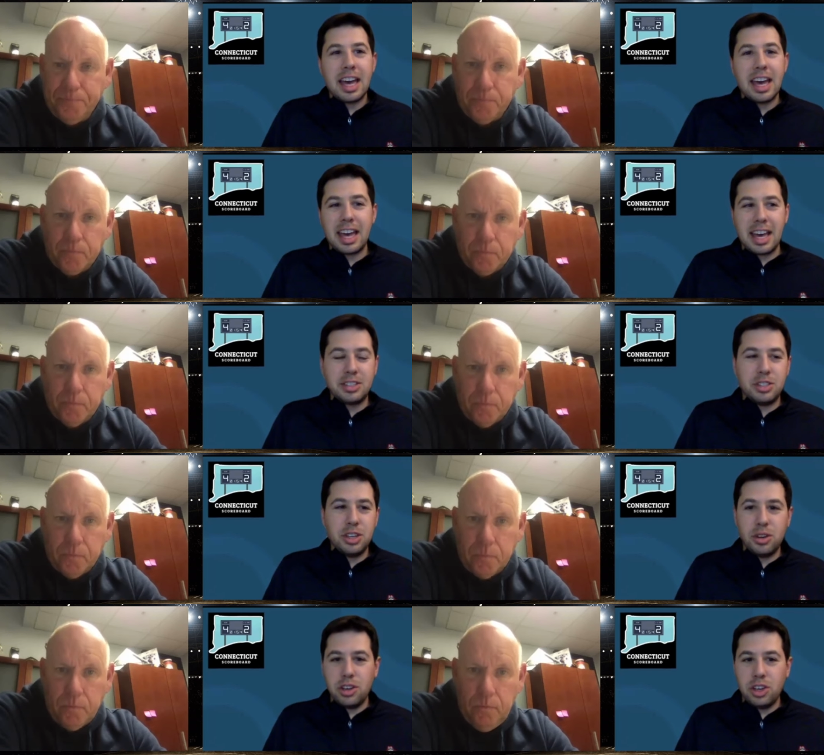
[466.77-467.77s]
Speaker 1: It's
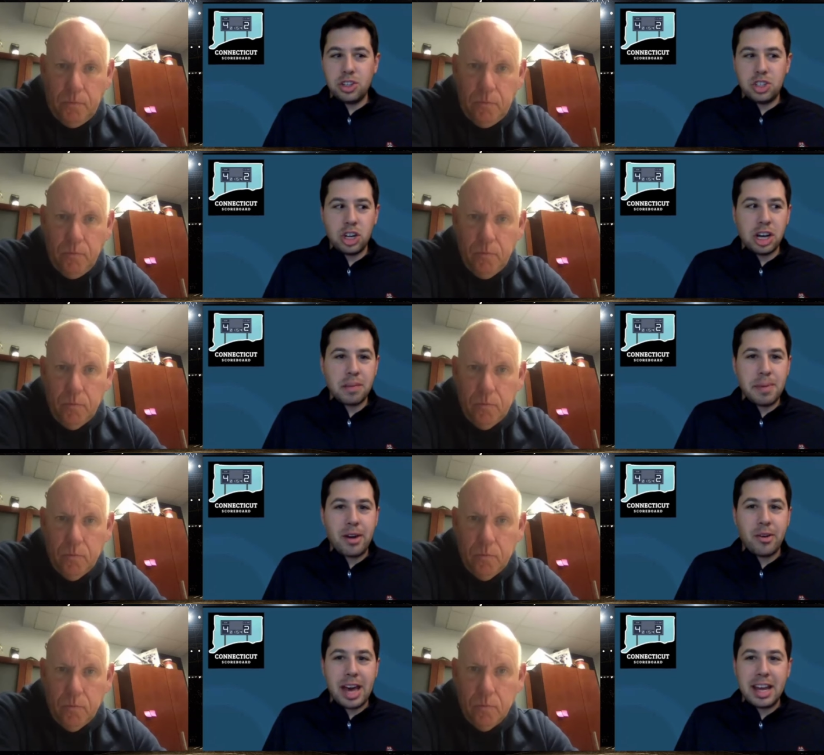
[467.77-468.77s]
you you talk
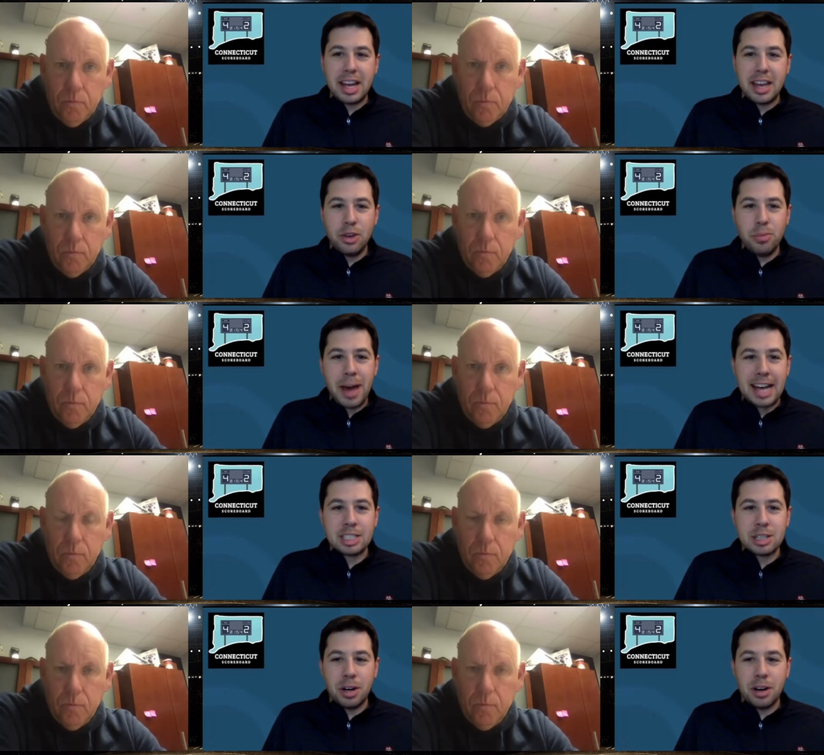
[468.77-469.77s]
about NAU
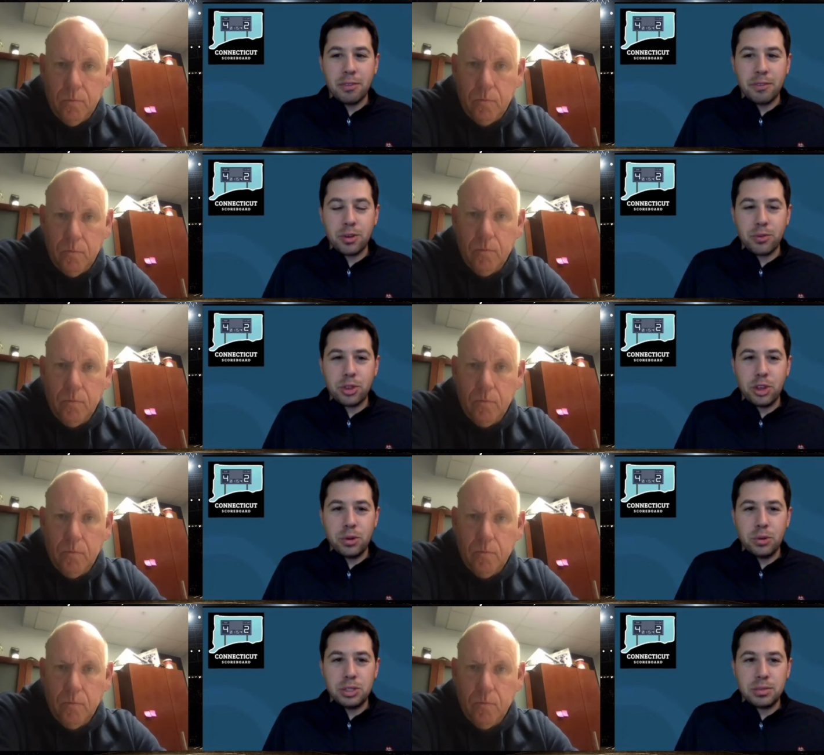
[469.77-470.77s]
basketball for, for
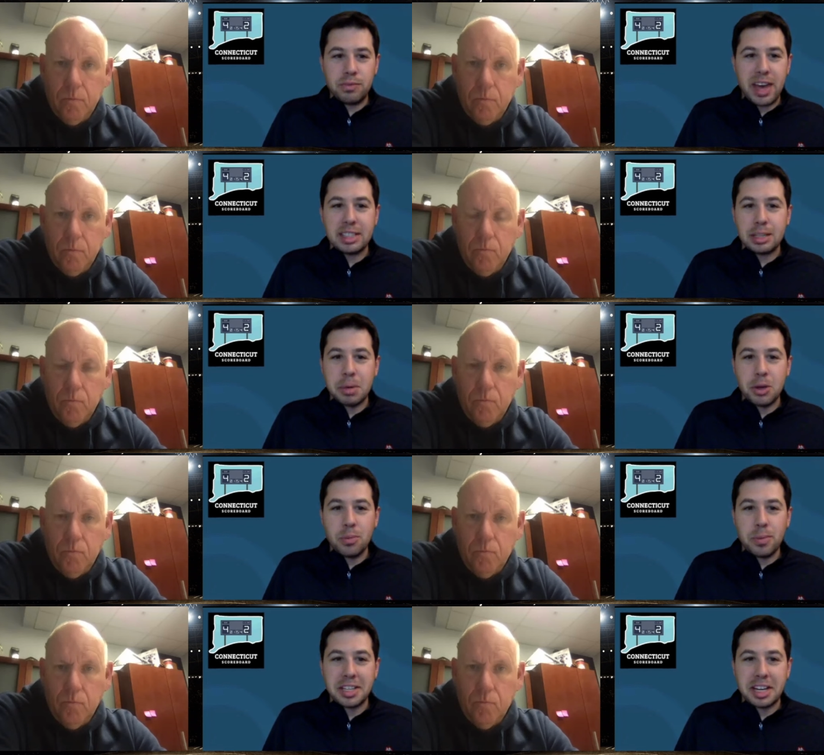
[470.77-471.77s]
those fans up
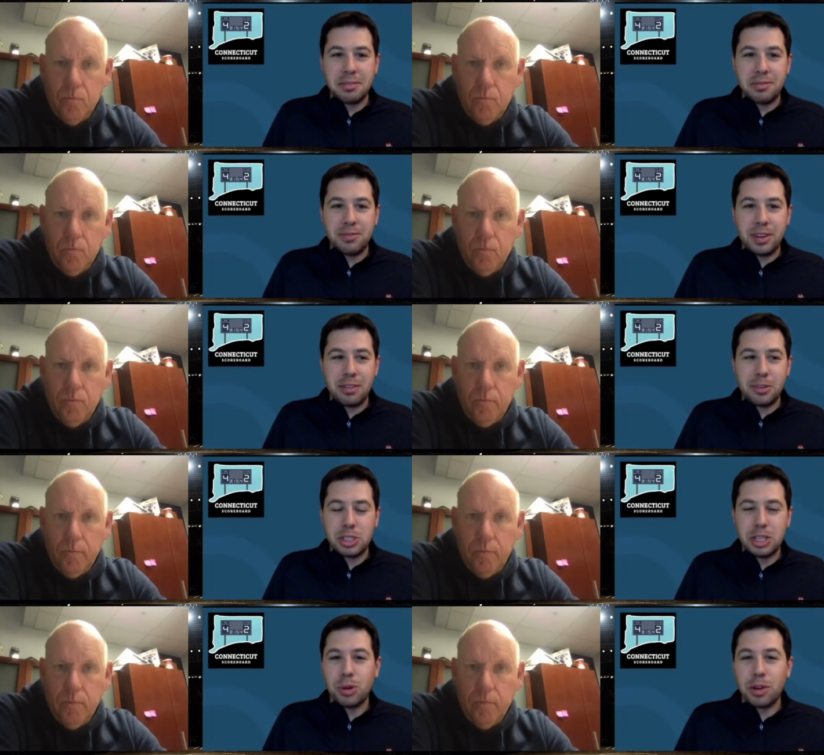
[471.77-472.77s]
here who might not have
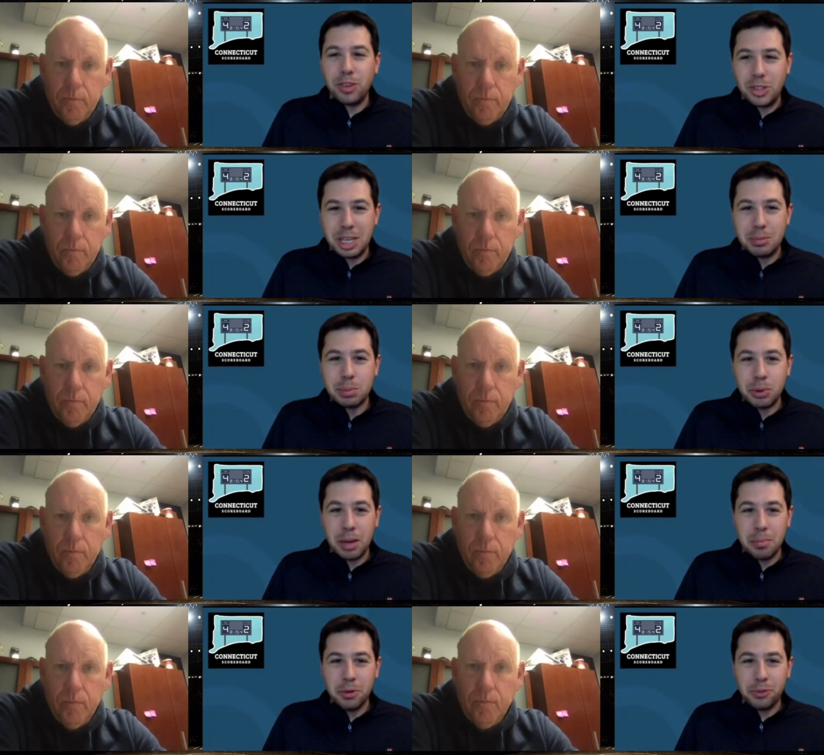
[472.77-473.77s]
ever seen one of your teams
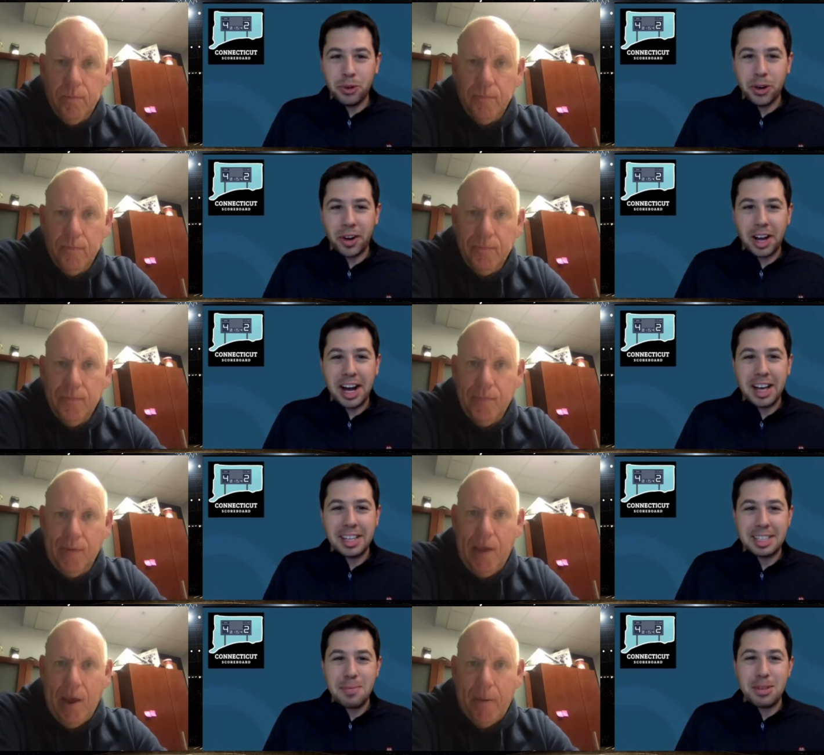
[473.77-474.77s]
play before.
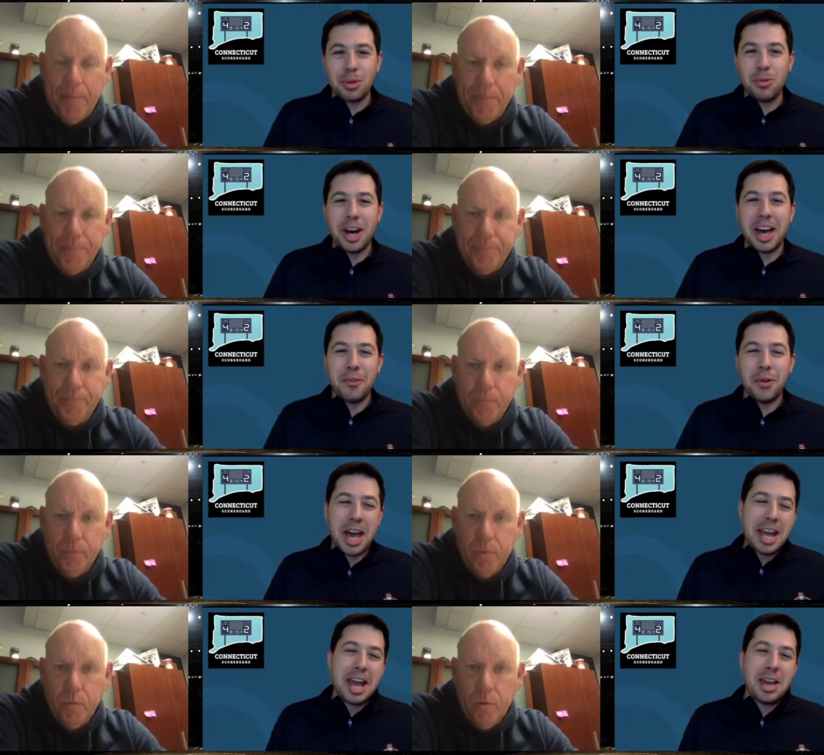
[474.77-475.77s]
Uh, yeah. Take me through what,
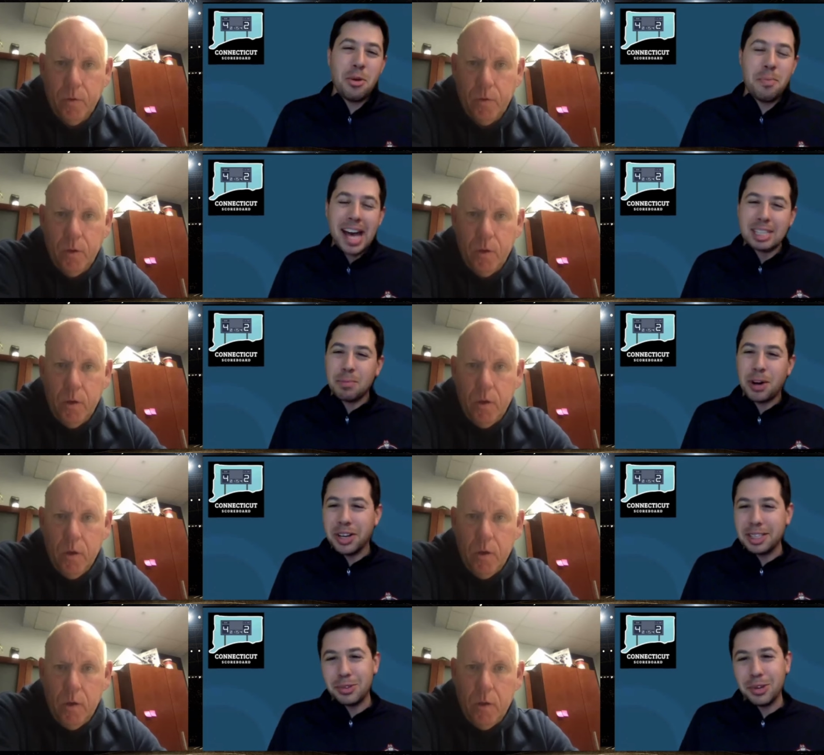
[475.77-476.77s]
what NAU
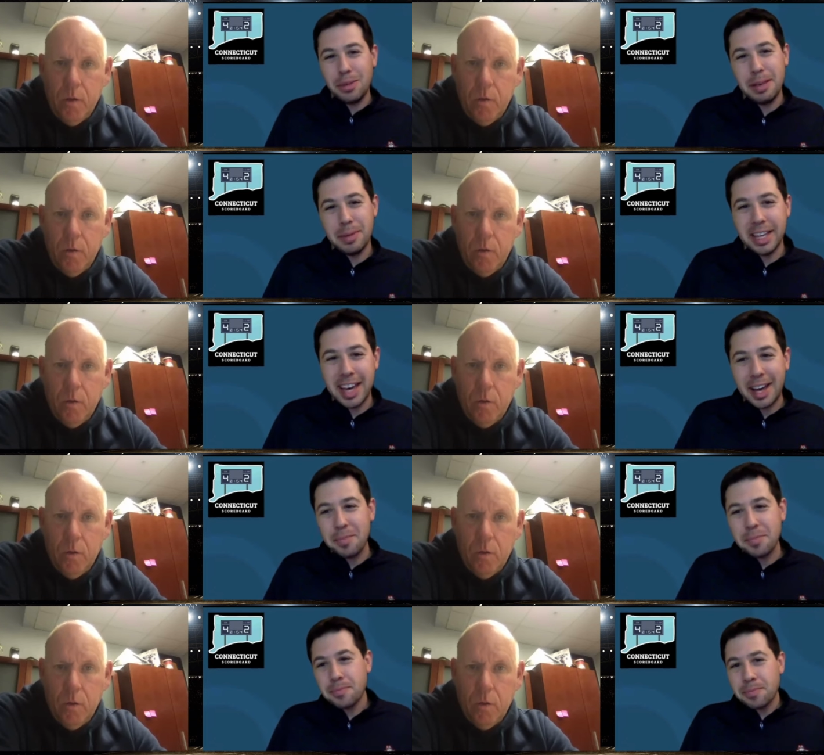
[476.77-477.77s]
basketball is and what you mean by
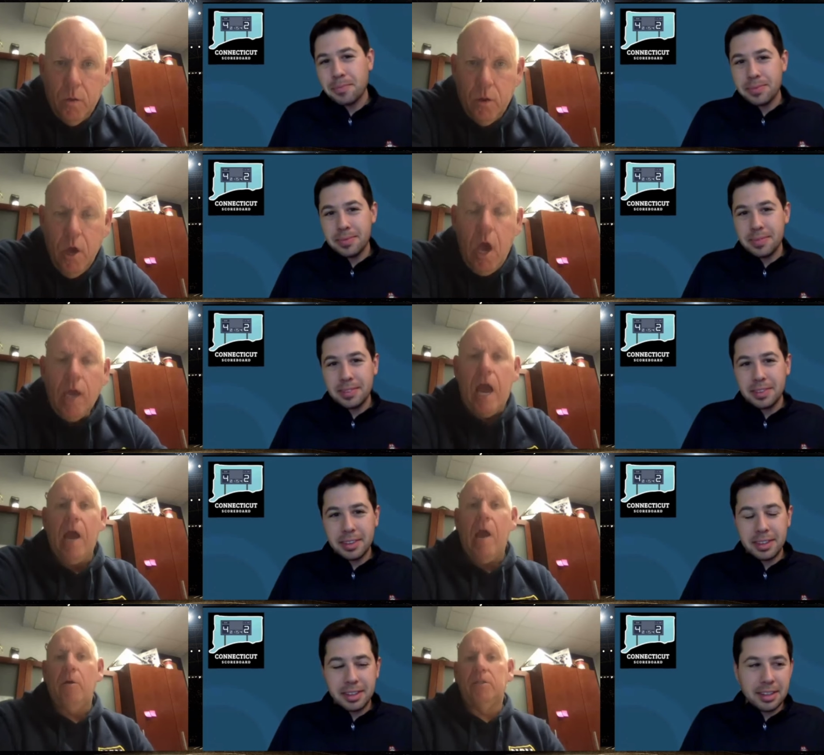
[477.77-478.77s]
that. Yeah,
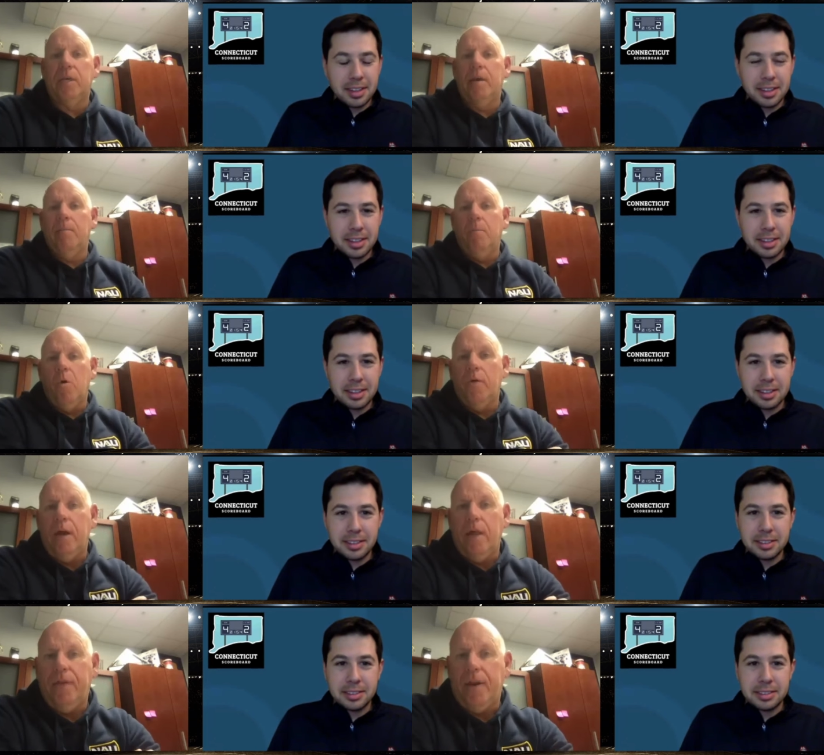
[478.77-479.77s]
I would say more than
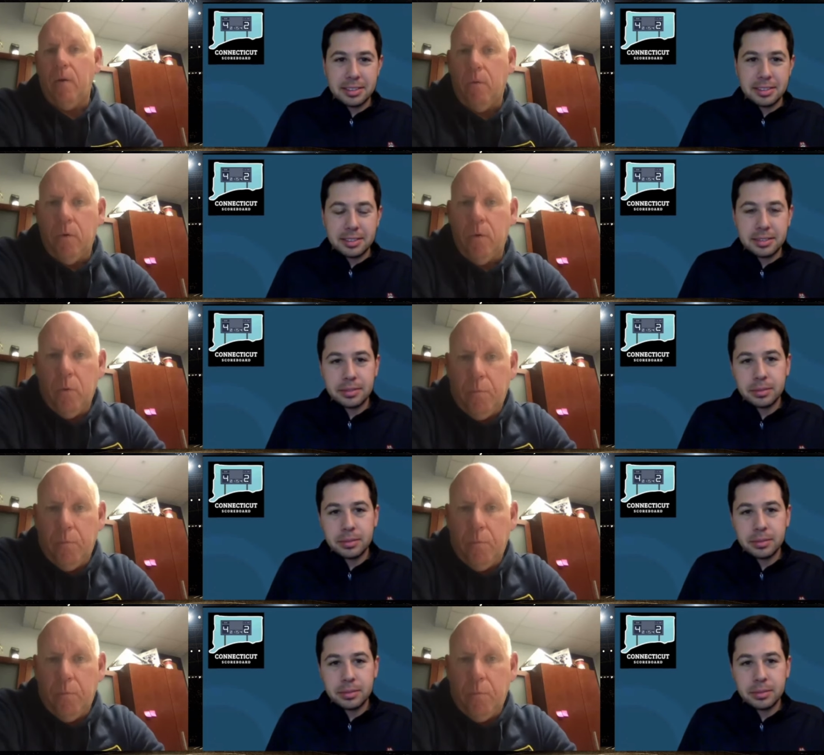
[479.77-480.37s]
anything
Speaker 2: that we're, we're